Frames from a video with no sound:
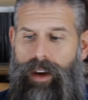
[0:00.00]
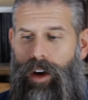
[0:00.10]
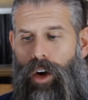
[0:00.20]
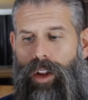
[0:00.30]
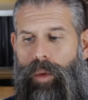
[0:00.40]

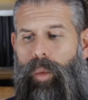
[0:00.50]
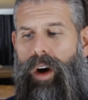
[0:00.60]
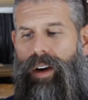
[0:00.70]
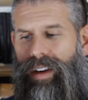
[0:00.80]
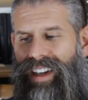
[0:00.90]
All are
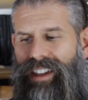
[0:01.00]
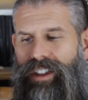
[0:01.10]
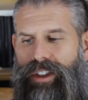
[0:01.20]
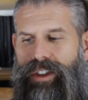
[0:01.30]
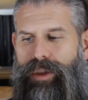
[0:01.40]
one, each
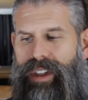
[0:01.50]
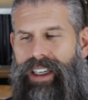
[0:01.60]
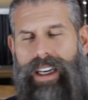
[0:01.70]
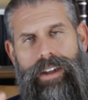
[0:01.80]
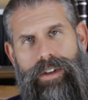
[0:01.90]
is unique,
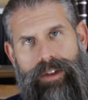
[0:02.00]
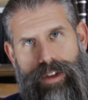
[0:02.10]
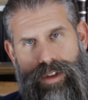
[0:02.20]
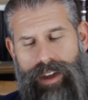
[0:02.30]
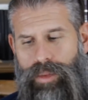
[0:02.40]
and there is no
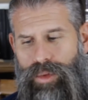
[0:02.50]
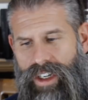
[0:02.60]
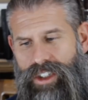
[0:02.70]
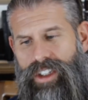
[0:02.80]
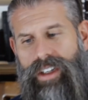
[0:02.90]

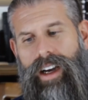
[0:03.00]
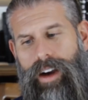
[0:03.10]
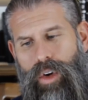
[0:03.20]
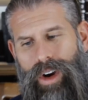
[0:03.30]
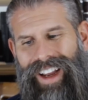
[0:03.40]
separation.
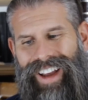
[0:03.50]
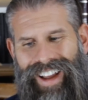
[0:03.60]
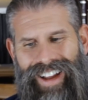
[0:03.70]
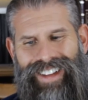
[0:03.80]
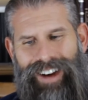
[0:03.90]
Hakol
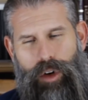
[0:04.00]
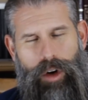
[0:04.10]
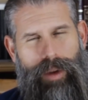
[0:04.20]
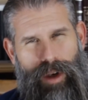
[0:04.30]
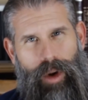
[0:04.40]
echad, hakol
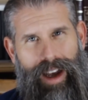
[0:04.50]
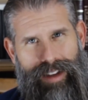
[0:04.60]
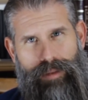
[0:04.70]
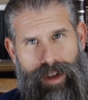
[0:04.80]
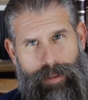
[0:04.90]

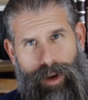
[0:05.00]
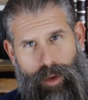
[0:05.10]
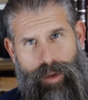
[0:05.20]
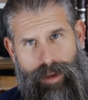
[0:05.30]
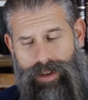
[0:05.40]
meyuchad bli
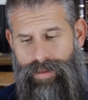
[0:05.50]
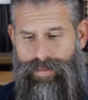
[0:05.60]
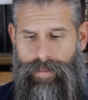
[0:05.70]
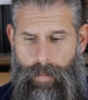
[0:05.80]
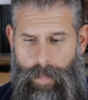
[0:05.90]
perud.
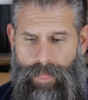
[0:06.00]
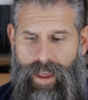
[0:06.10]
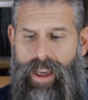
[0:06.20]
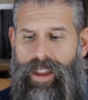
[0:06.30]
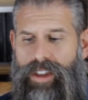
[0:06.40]

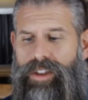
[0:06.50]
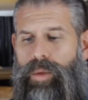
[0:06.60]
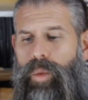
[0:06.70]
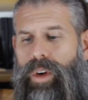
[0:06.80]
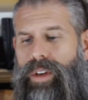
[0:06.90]
These are the
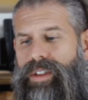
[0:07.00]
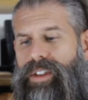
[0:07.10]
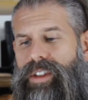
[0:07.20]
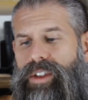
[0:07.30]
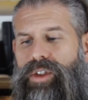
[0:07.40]
words
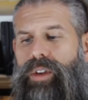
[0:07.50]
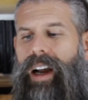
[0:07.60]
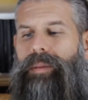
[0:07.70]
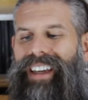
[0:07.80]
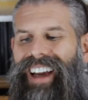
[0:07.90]
to
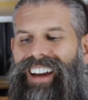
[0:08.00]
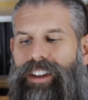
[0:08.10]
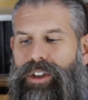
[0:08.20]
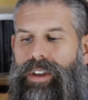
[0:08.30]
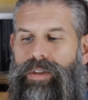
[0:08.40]
describe the
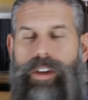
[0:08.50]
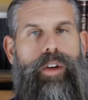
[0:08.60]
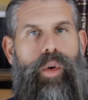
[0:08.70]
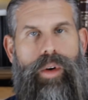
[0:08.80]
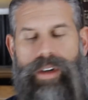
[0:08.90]
angel of the
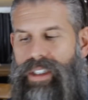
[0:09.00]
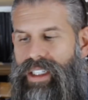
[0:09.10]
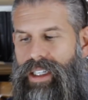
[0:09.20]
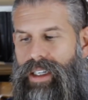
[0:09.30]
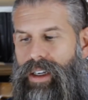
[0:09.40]
Lord,
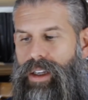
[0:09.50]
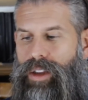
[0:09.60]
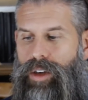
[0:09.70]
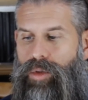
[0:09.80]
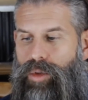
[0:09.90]

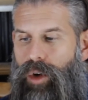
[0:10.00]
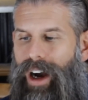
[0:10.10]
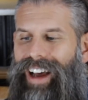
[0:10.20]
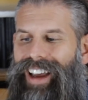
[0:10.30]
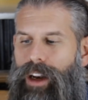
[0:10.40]
the
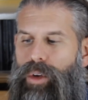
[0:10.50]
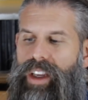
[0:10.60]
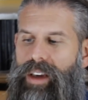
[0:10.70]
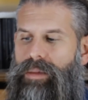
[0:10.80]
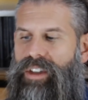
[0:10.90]
Ruach
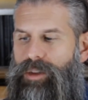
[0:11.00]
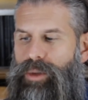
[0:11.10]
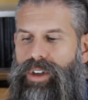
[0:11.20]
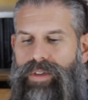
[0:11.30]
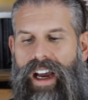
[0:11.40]
Elohim, the
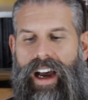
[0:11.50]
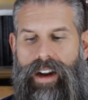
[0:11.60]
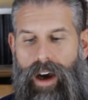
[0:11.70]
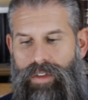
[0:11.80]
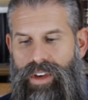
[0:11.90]
Spirit of God
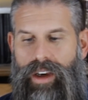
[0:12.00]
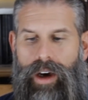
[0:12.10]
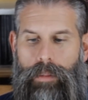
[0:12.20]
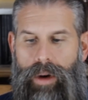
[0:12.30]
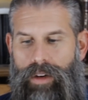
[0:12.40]
hovering
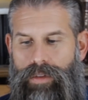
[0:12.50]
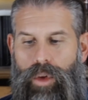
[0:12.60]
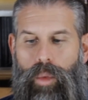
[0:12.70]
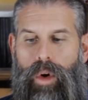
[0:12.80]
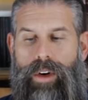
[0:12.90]
above the
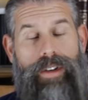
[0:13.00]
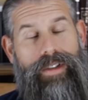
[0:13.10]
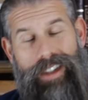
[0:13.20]
waters.